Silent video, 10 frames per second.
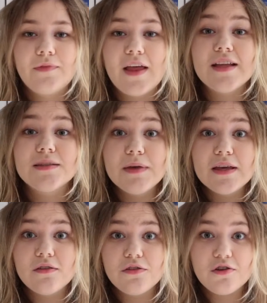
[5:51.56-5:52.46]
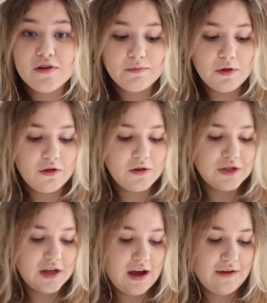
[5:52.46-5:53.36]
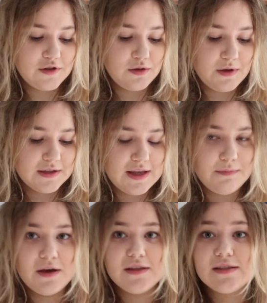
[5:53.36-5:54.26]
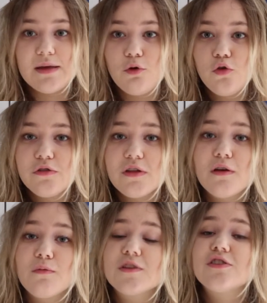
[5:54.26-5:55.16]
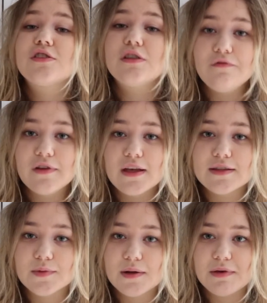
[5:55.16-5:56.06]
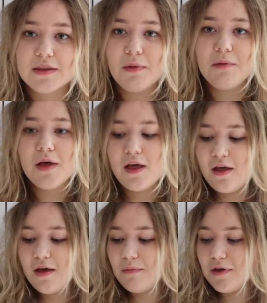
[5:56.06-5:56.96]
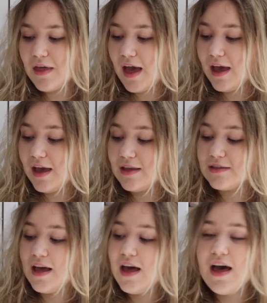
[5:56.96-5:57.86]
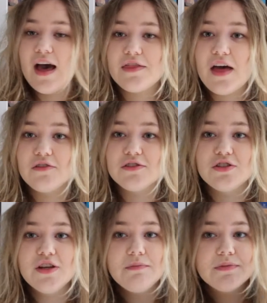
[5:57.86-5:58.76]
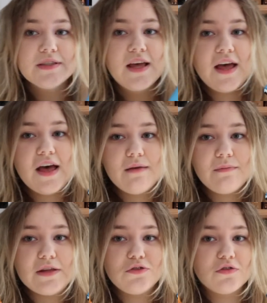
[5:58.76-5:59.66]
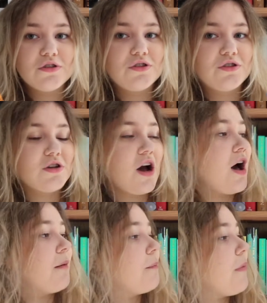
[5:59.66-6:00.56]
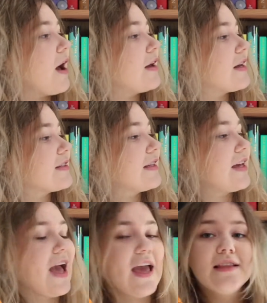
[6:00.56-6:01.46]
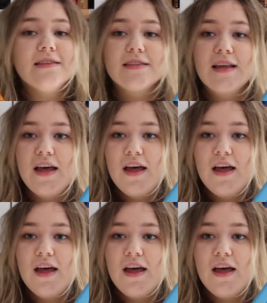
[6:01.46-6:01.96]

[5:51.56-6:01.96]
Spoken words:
And speaking of the Greek mythology, I have 2 books here by the same author, which I didn't realise when I picked them up, but that is 1,000 Ships and Pandora's Jar by Natalie Haynes.